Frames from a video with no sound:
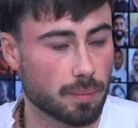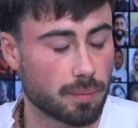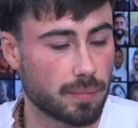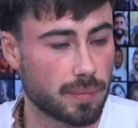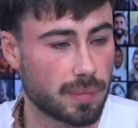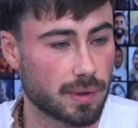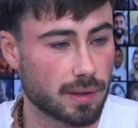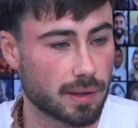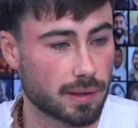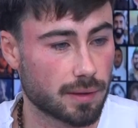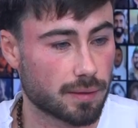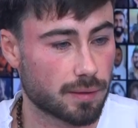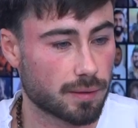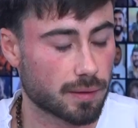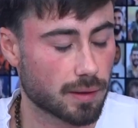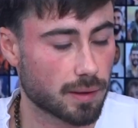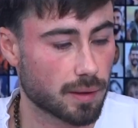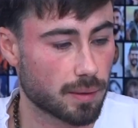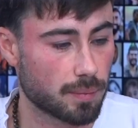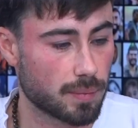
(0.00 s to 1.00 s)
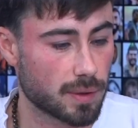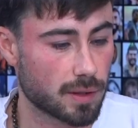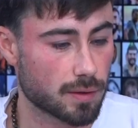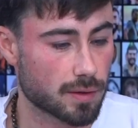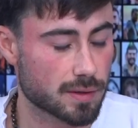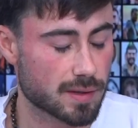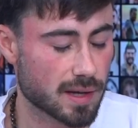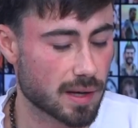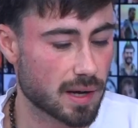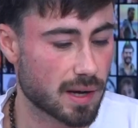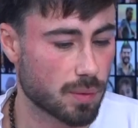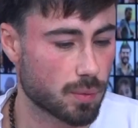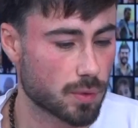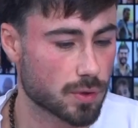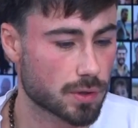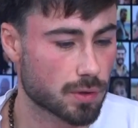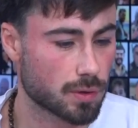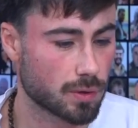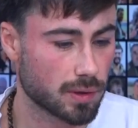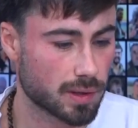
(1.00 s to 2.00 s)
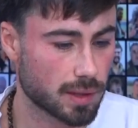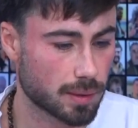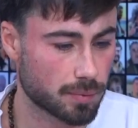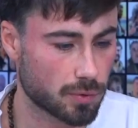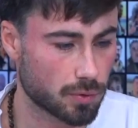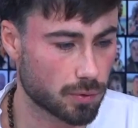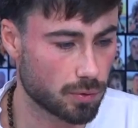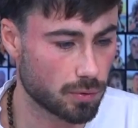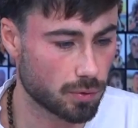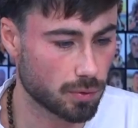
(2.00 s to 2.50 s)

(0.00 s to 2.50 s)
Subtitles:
but because I was called up to